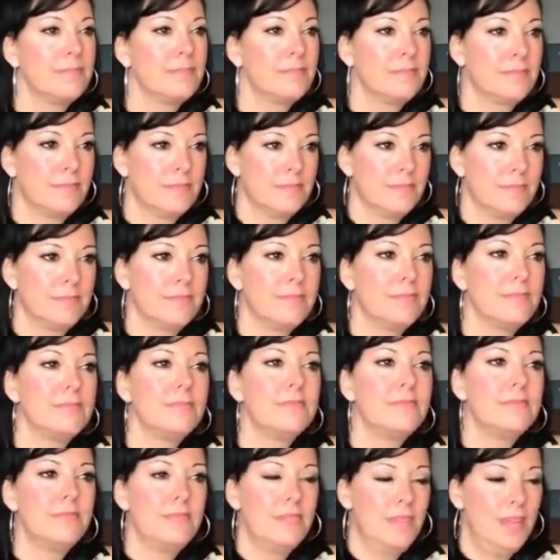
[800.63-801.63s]
we're using it for
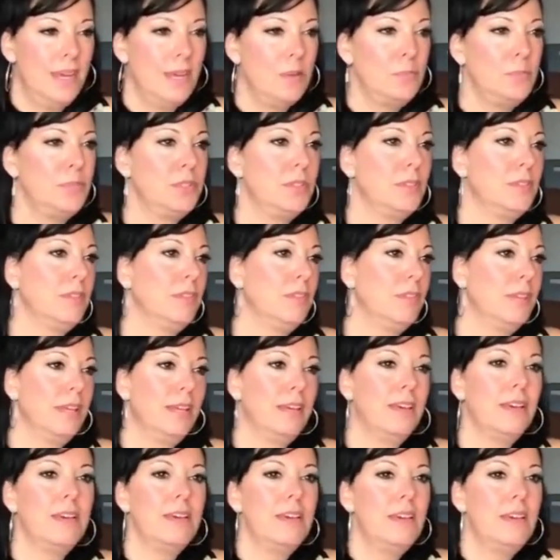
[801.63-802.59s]
anti-terrorism." Absolutely.